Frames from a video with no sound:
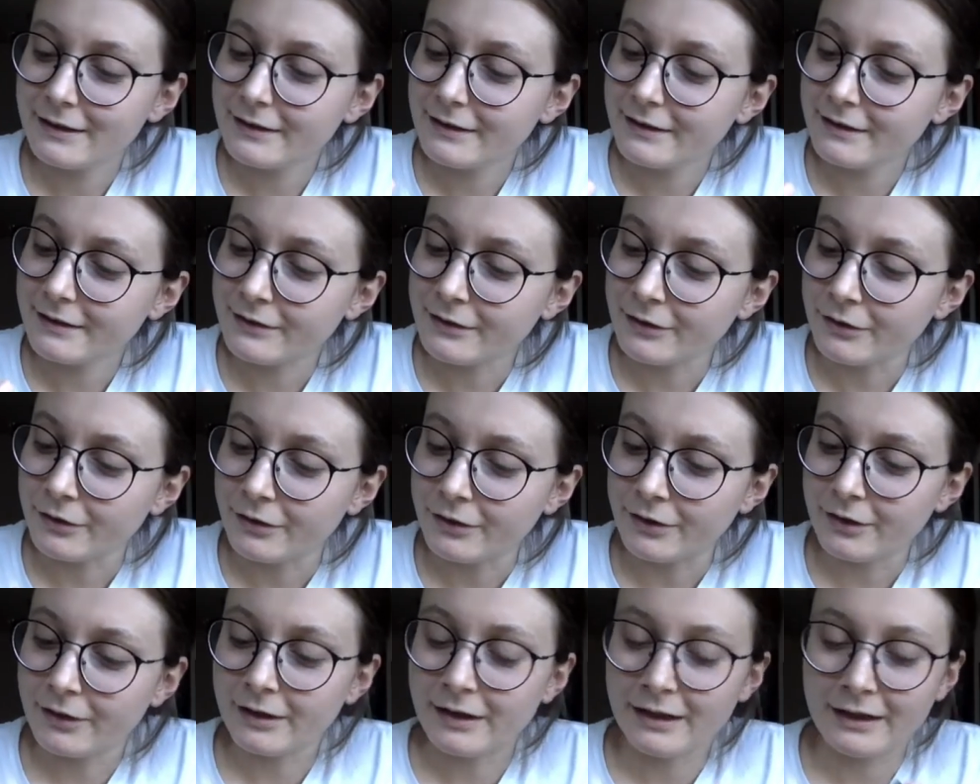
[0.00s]
So
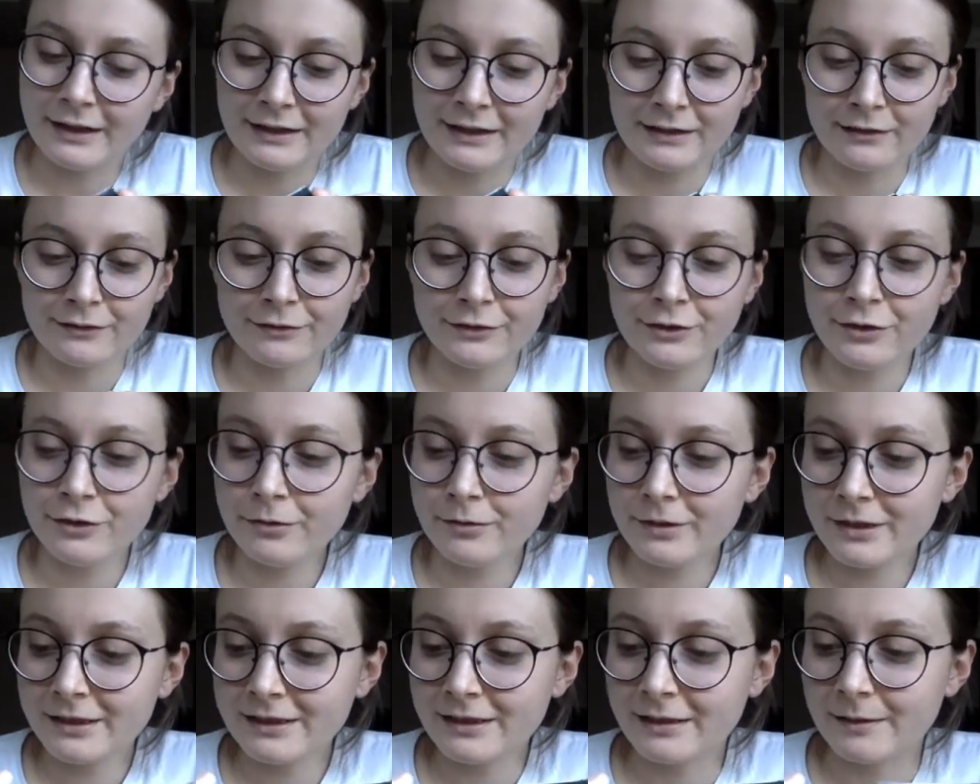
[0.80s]
I have
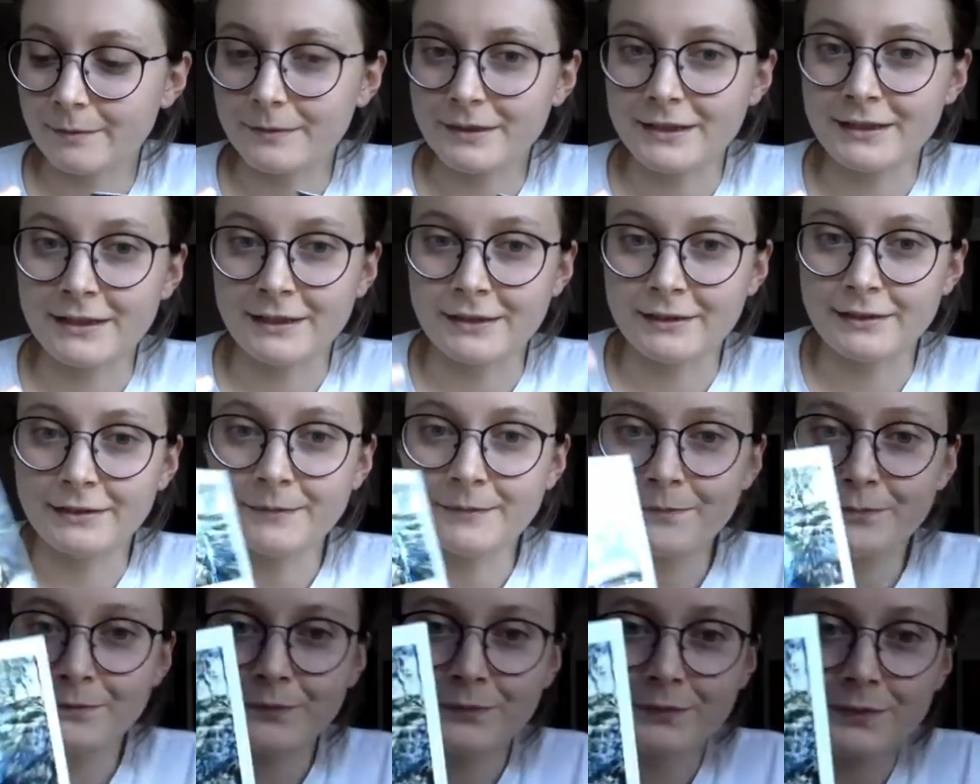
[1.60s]
2 attempts here.
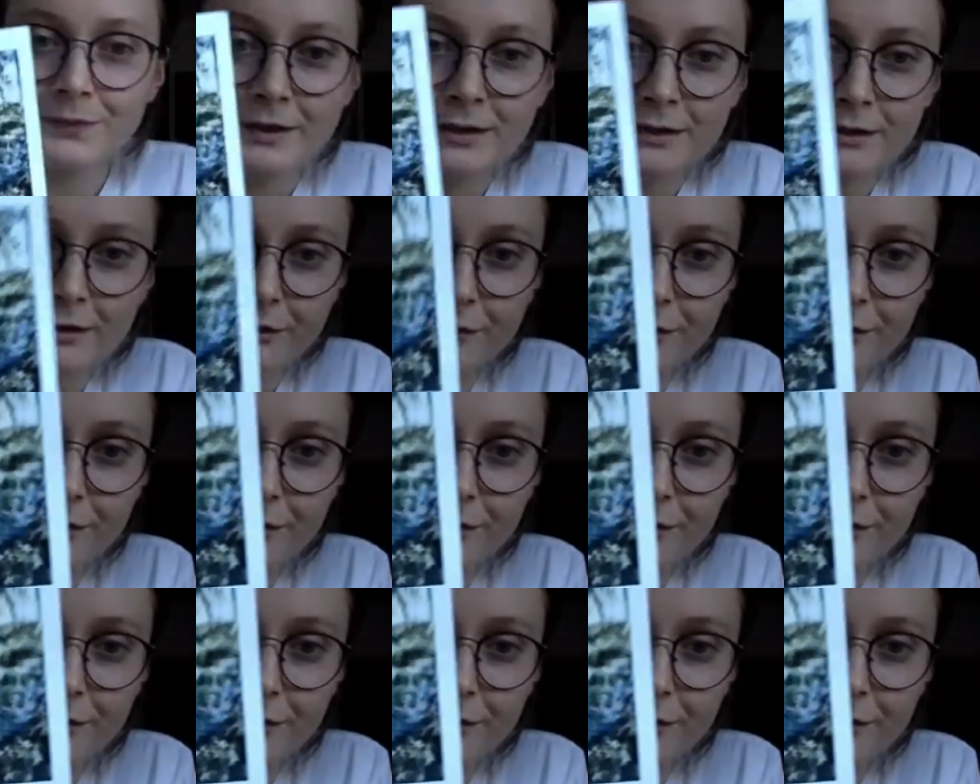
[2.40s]
The